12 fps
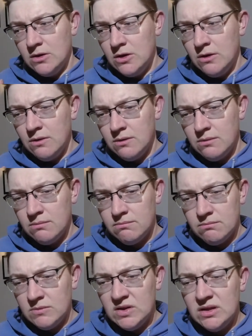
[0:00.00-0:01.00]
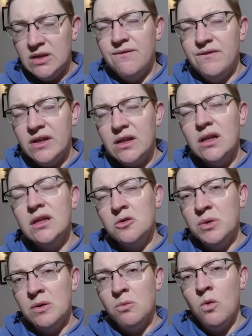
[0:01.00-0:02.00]
you feel a
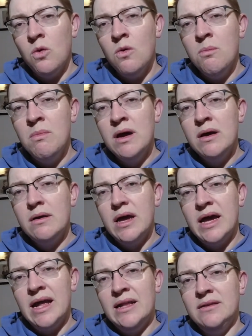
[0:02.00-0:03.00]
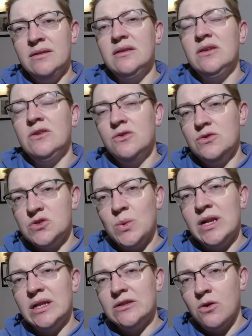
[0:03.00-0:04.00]
little bit warm and you do
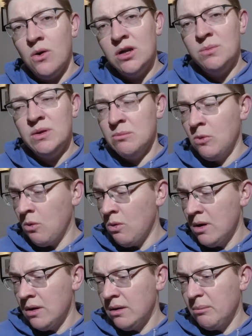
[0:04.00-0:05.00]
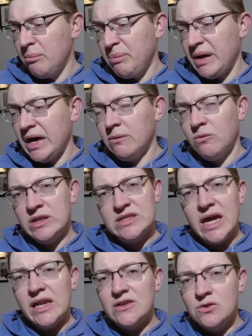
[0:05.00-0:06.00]
sweat a tiny bit more. But once
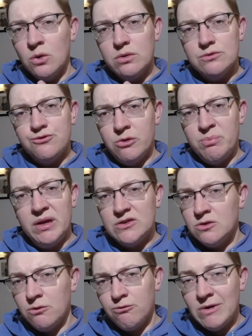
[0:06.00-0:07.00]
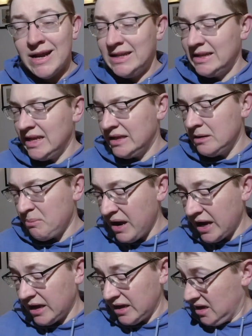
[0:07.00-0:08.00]
again, it's not dripping. It's not running down your
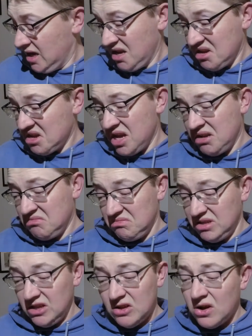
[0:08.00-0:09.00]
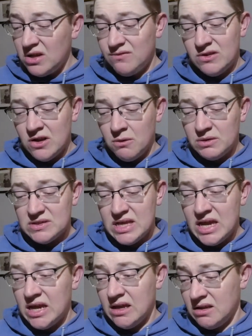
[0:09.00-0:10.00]
back. And you don't even know it's
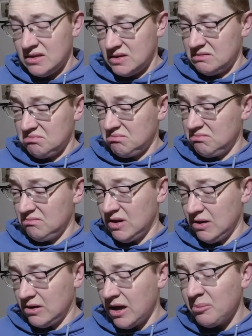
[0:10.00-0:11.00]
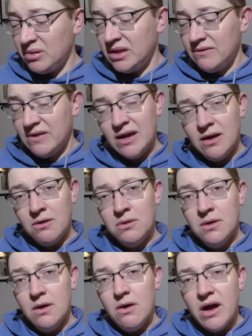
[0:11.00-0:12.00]
there. I can't believe how
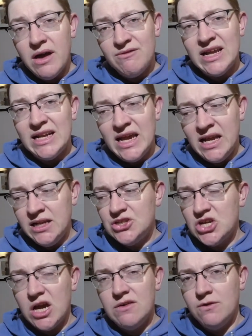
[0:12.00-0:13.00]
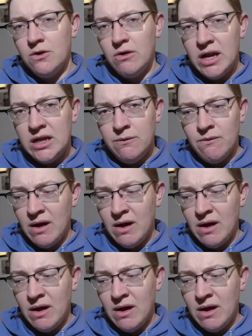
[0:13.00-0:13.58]
I haven't had any chafing, any